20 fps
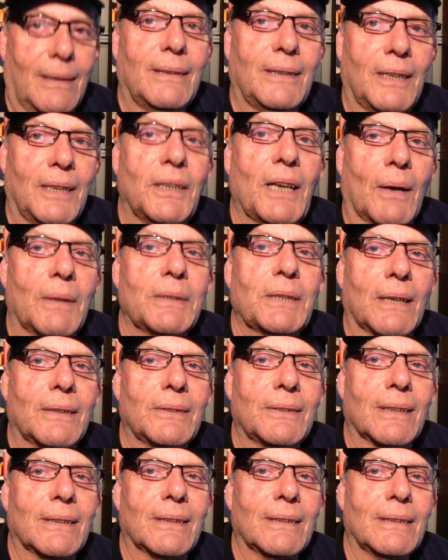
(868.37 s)
You know it,
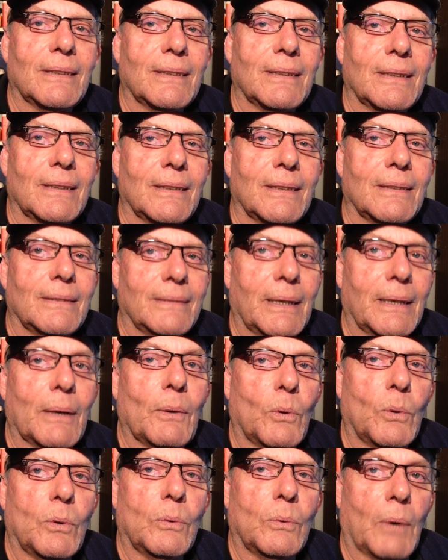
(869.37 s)
don't you? Yeah,
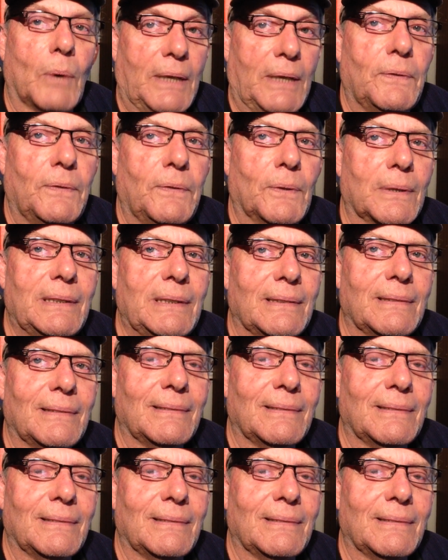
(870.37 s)
wait for it.